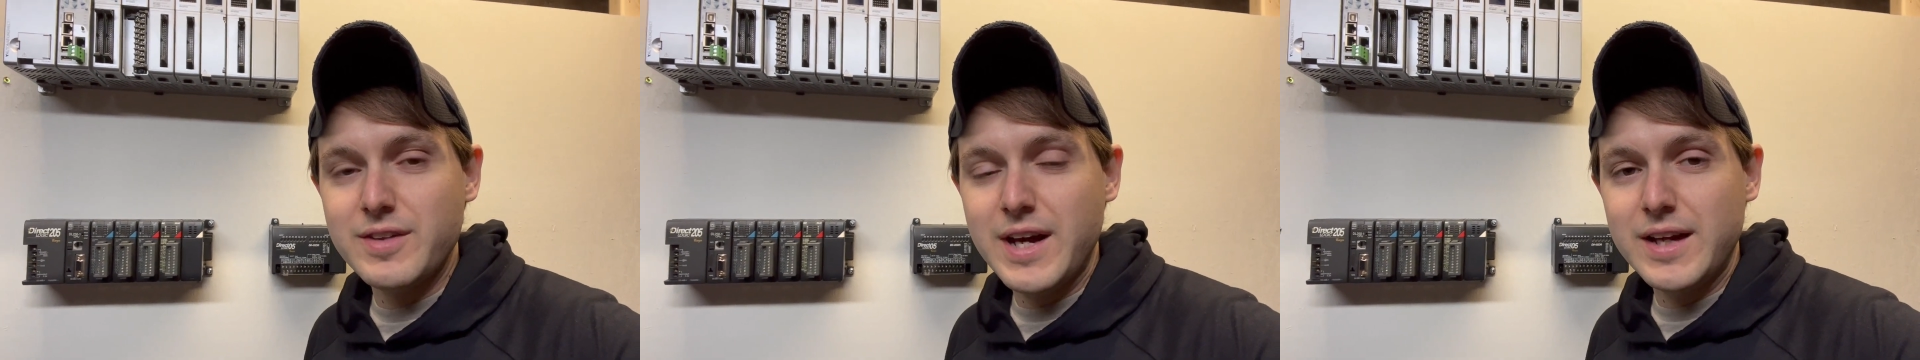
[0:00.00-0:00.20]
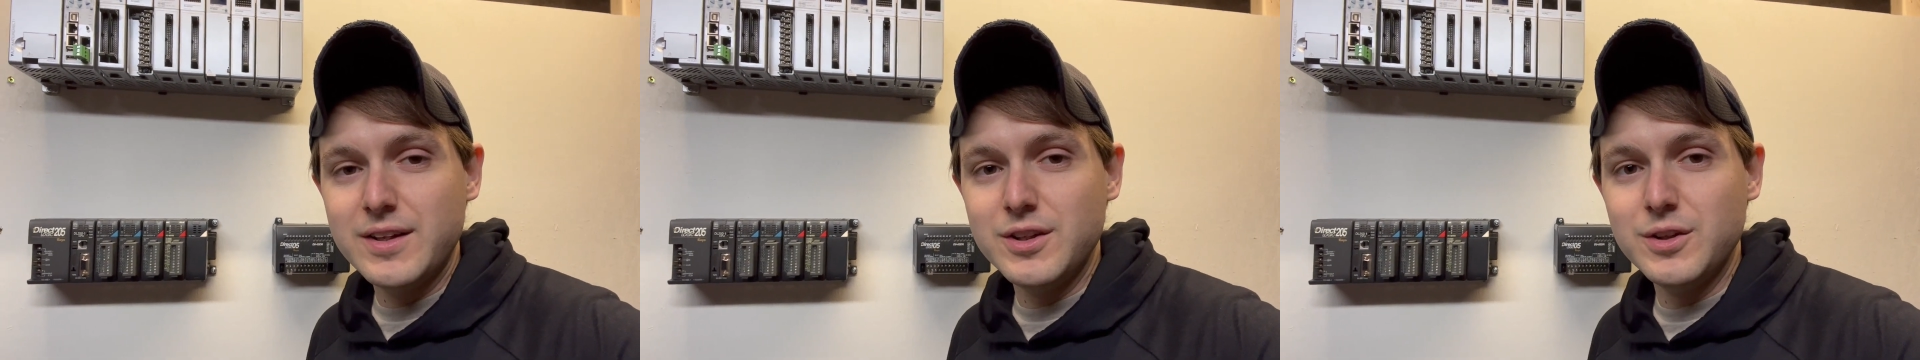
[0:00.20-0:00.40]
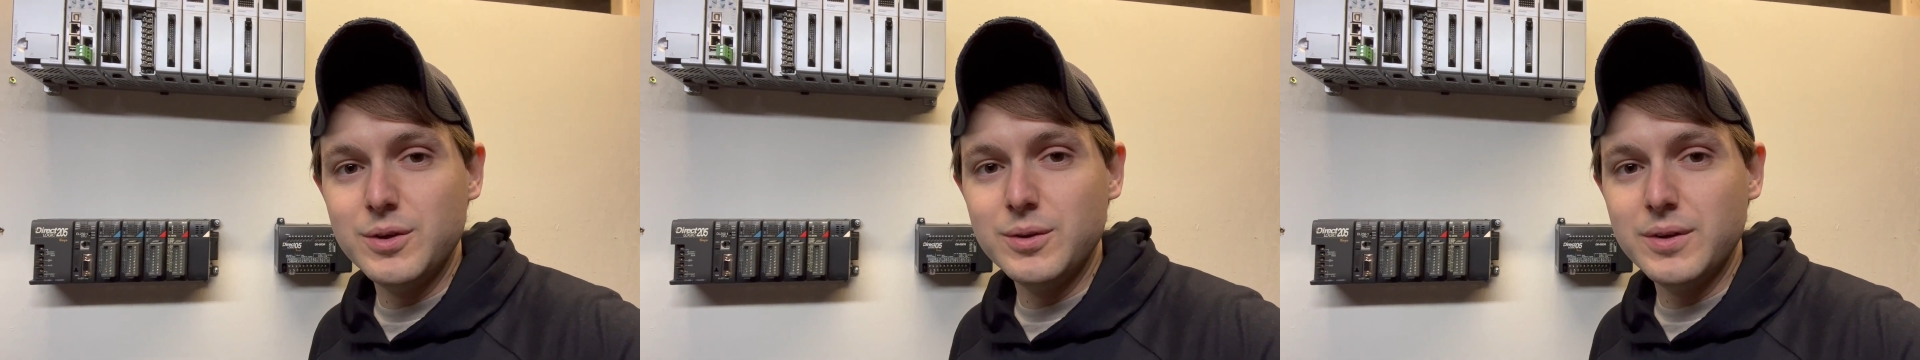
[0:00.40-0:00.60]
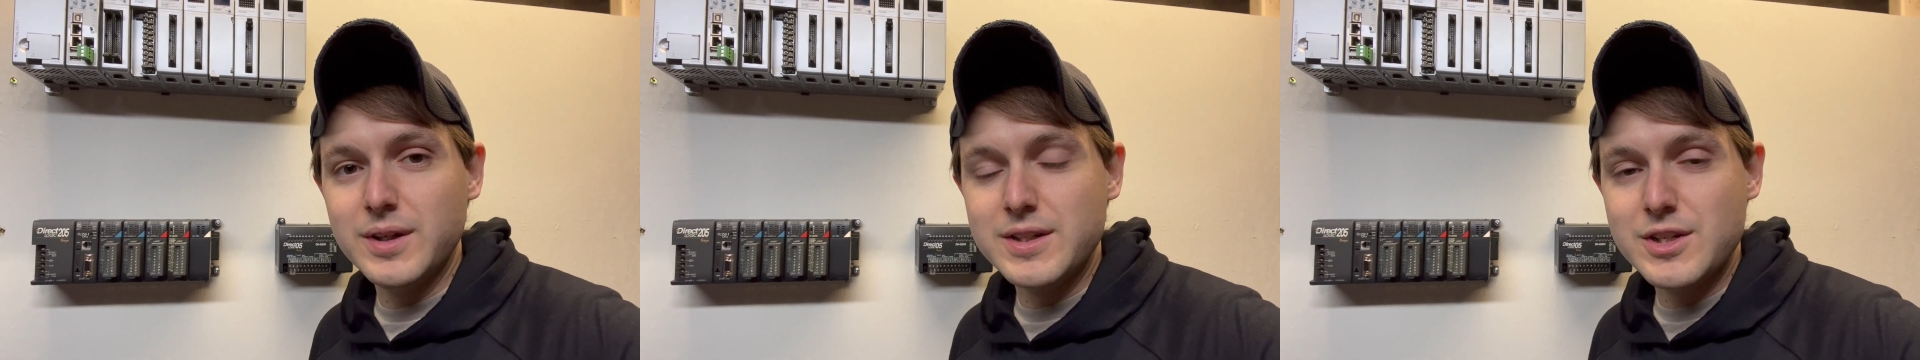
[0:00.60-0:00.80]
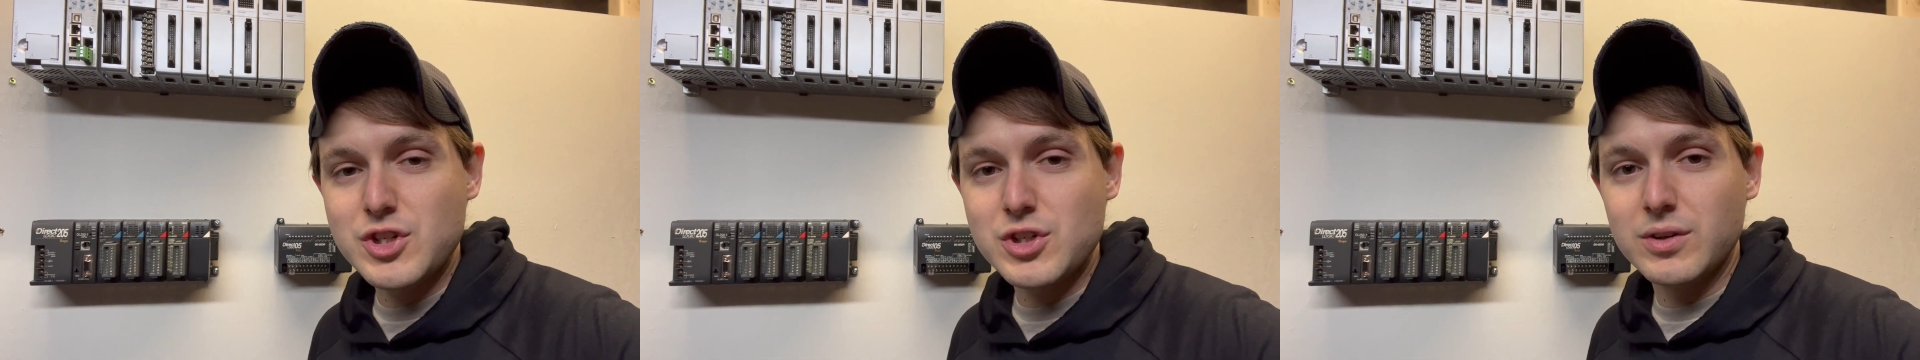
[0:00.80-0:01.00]
that new
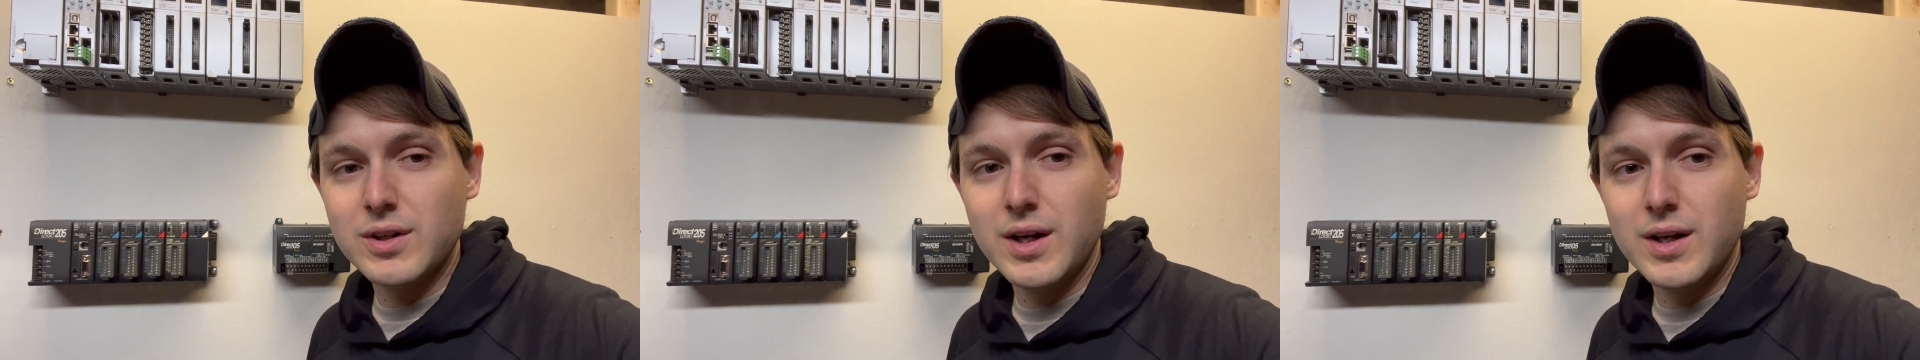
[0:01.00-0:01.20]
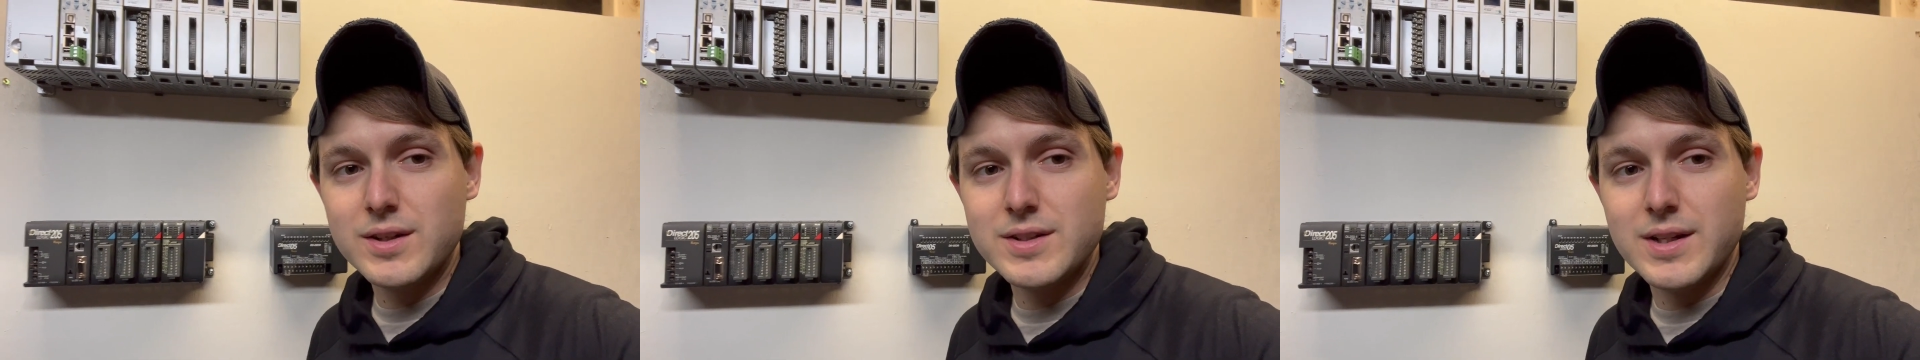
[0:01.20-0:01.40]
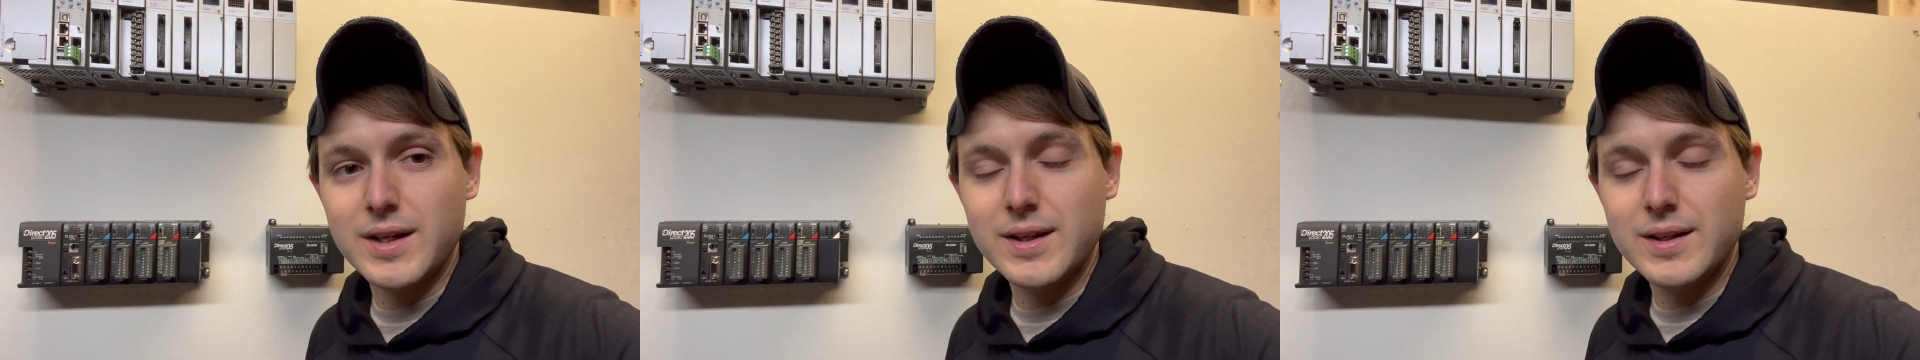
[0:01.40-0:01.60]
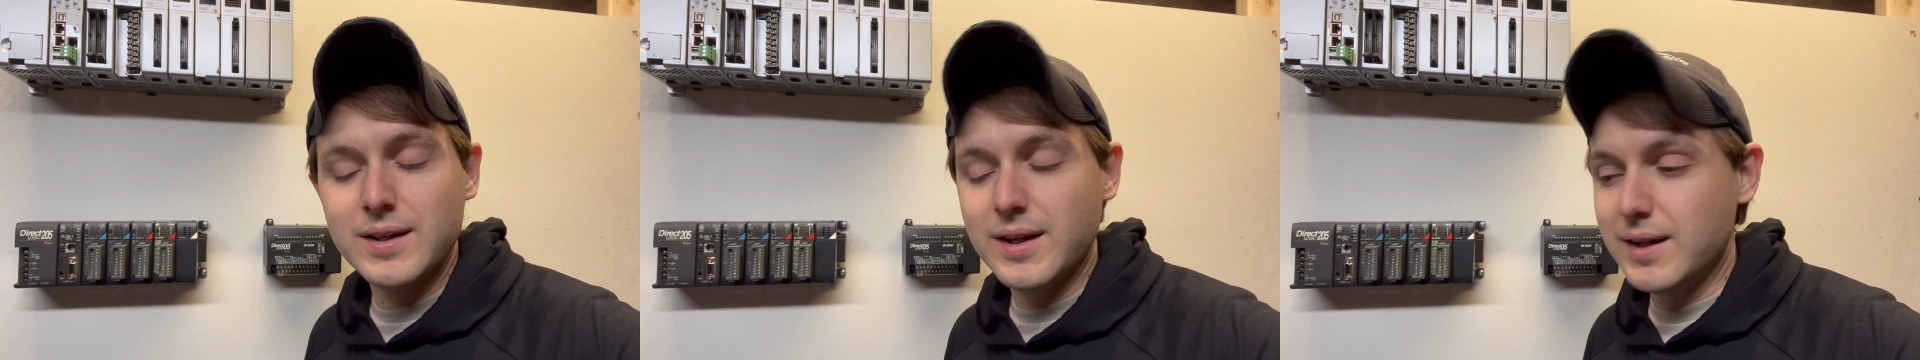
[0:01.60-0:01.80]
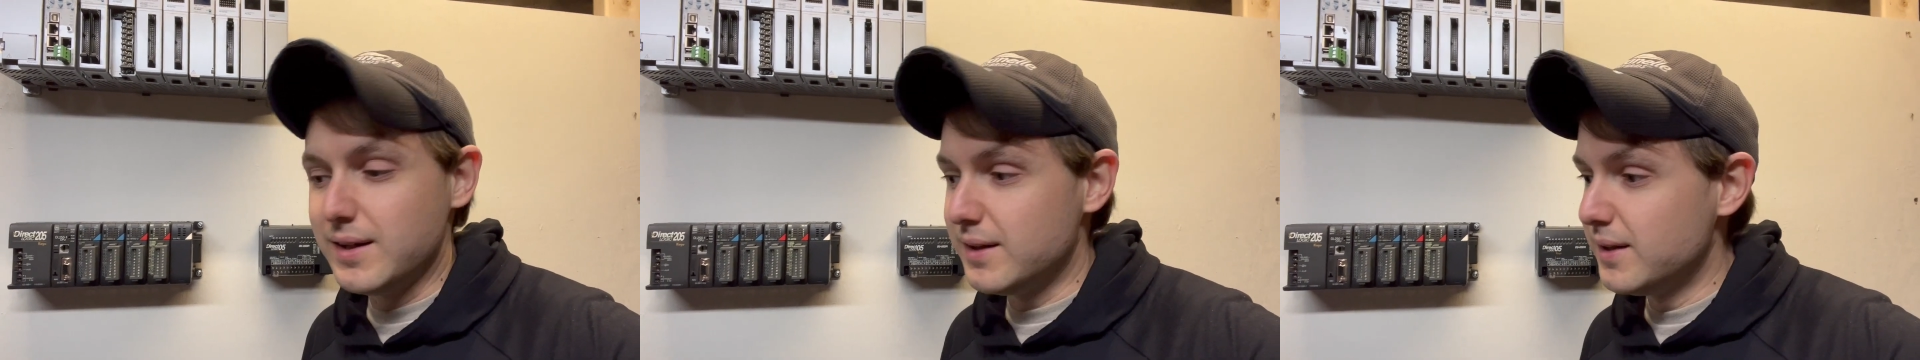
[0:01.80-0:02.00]
additional content
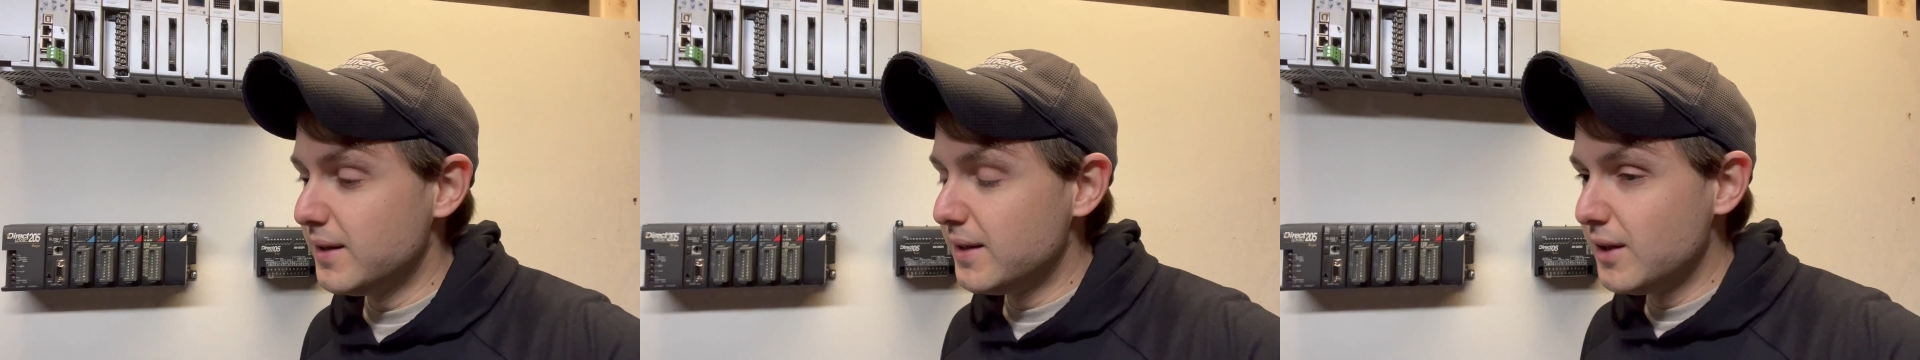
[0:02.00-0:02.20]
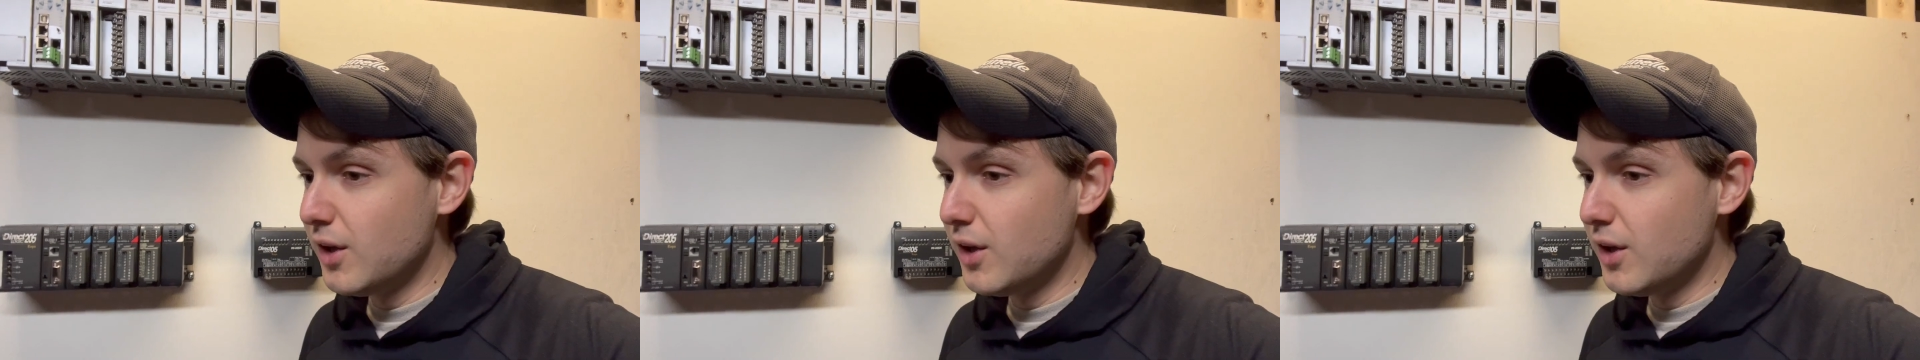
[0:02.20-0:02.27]
and